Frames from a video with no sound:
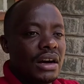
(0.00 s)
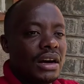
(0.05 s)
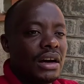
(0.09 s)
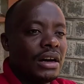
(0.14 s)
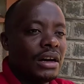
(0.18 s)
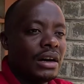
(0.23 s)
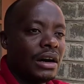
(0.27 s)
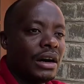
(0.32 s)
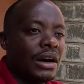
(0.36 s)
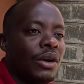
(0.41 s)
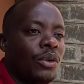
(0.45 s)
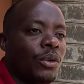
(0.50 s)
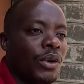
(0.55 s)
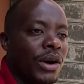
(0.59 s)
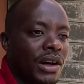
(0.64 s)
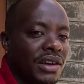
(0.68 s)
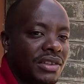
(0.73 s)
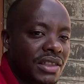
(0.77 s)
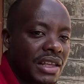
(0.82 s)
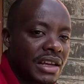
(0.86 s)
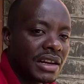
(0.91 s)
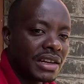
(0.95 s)

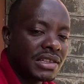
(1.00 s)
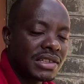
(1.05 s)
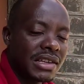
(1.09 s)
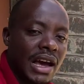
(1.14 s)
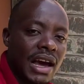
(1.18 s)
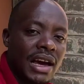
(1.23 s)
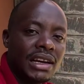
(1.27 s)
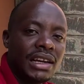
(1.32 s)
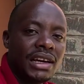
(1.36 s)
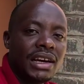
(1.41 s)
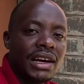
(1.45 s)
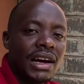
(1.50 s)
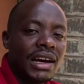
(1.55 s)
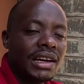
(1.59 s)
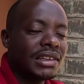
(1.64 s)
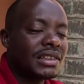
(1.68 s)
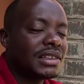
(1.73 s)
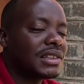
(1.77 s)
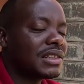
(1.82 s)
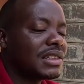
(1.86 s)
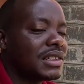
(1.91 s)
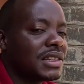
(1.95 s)
where they're residing
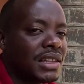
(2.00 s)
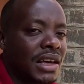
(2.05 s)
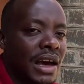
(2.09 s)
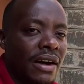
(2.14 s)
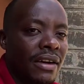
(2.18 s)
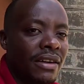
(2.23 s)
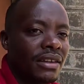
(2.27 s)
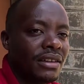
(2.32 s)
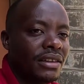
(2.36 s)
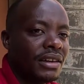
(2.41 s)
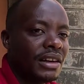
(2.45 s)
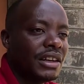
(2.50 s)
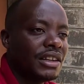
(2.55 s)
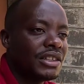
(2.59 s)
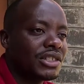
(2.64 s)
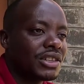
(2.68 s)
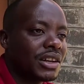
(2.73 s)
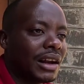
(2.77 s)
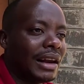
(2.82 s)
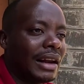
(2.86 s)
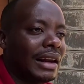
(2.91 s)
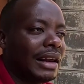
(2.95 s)
at,
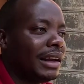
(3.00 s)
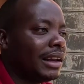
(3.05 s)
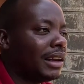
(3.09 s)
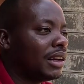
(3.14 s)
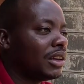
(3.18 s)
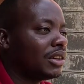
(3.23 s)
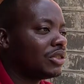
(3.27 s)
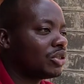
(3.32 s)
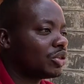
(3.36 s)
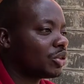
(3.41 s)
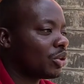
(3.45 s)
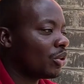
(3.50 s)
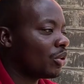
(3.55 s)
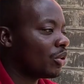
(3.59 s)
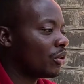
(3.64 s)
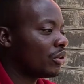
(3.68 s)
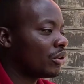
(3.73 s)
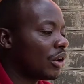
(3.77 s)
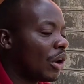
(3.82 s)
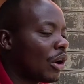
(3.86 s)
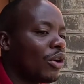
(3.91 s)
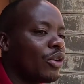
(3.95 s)
it's clean.
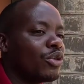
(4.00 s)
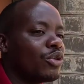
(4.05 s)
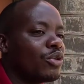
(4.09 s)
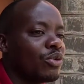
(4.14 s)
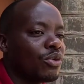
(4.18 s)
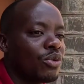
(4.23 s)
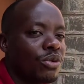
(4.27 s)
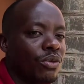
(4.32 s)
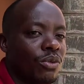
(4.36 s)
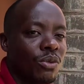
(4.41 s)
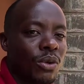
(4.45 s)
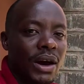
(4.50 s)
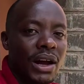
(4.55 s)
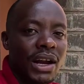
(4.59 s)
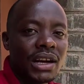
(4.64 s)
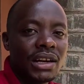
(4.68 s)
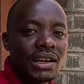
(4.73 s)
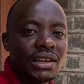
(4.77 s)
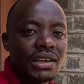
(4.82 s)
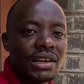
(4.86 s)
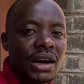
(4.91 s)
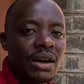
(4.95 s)
So now you
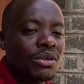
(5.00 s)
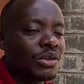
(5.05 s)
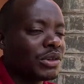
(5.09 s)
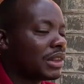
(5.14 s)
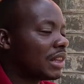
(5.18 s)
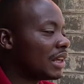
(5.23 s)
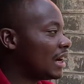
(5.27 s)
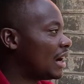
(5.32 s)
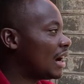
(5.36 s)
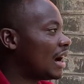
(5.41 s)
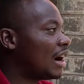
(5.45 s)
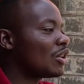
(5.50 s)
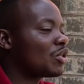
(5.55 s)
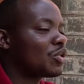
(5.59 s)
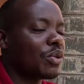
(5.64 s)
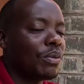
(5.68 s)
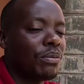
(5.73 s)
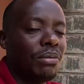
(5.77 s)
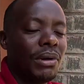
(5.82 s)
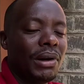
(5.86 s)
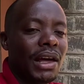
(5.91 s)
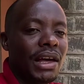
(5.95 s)
went out there
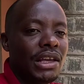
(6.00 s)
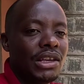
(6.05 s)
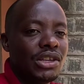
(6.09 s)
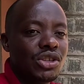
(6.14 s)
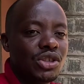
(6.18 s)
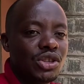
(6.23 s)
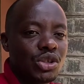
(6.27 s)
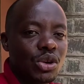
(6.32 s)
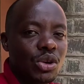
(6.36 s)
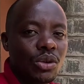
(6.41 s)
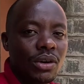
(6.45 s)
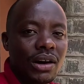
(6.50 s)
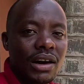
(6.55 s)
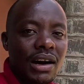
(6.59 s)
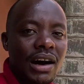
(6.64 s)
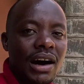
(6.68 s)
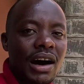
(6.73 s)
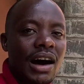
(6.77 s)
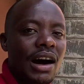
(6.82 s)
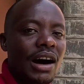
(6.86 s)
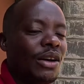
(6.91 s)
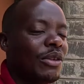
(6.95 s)
to play
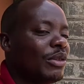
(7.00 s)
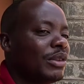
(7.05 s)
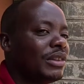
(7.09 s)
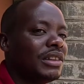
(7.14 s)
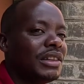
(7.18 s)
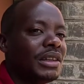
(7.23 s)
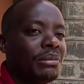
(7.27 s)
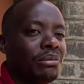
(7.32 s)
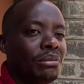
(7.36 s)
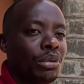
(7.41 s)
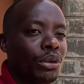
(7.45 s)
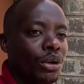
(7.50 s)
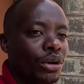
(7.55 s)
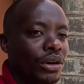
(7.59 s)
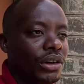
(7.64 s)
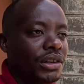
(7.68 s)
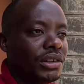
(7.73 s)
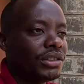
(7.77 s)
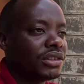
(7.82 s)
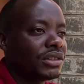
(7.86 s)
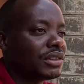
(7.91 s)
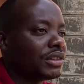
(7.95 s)
soccer with the
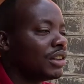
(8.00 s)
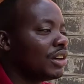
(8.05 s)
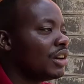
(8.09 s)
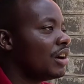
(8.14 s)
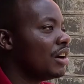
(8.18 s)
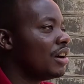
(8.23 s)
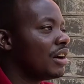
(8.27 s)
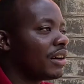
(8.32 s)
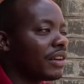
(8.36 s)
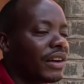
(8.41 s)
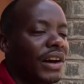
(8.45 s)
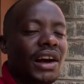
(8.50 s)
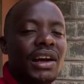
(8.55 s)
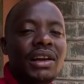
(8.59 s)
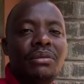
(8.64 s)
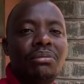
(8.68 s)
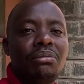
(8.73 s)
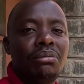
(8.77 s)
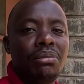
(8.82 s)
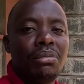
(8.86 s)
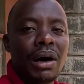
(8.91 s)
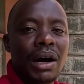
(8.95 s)
boys,
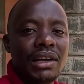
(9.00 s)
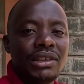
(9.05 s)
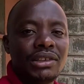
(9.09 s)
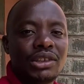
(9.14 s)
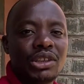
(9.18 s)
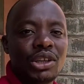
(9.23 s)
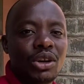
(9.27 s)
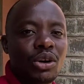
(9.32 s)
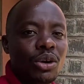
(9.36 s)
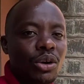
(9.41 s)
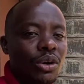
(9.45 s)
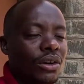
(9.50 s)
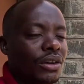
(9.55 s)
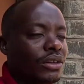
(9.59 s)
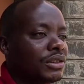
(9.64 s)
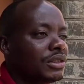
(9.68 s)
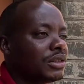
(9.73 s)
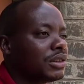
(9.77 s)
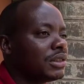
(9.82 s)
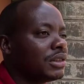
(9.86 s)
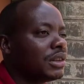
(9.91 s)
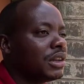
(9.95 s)
ride
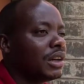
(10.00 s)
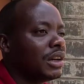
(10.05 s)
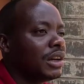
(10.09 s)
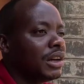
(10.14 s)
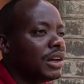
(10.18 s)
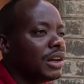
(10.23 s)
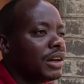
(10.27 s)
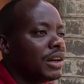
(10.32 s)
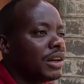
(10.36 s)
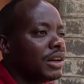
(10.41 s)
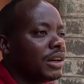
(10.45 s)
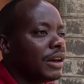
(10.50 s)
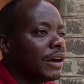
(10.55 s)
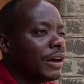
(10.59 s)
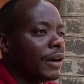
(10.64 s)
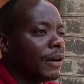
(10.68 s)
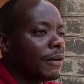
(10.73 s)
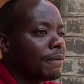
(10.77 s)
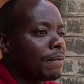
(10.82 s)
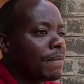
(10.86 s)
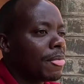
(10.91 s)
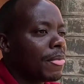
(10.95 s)
bicycles.
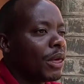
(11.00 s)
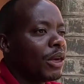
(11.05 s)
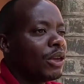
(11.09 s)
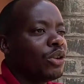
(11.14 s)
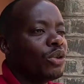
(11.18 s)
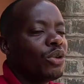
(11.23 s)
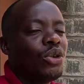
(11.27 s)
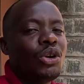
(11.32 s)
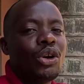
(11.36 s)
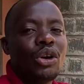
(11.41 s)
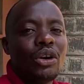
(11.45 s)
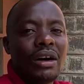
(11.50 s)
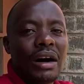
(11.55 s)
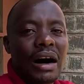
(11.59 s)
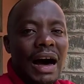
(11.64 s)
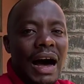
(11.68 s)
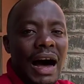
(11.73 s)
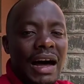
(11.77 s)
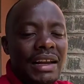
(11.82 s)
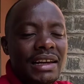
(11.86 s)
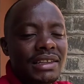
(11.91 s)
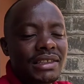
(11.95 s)
You go
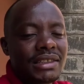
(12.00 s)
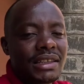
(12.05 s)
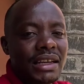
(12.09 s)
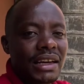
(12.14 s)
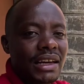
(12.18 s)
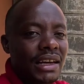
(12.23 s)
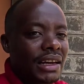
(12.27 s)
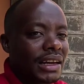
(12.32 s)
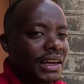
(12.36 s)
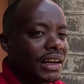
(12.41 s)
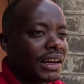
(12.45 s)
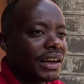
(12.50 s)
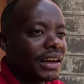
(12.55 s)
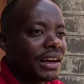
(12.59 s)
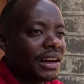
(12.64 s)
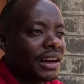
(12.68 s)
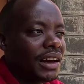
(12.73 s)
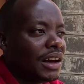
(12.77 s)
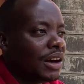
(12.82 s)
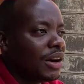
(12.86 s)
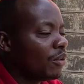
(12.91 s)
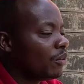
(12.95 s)
hunting.
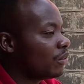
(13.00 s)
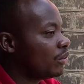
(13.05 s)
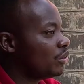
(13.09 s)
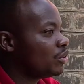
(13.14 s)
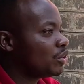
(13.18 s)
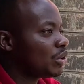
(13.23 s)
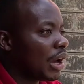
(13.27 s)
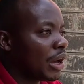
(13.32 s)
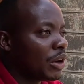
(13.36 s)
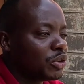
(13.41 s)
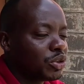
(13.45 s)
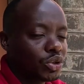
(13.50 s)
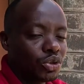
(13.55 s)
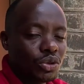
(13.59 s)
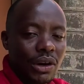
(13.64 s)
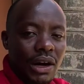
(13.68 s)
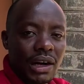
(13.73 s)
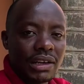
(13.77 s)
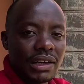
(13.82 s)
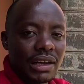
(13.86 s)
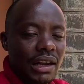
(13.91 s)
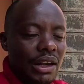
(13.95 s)
I used
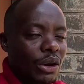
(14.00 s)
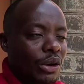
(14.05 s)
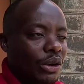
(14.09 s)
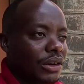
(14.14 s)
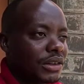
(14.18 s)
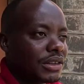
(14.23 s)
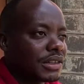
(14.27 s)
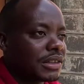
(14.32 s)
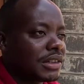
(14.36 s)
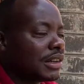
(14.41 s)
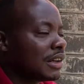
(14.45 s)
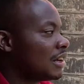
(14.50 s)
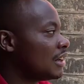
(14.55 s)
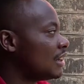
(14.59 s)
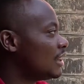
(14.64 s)
to hunt a lot.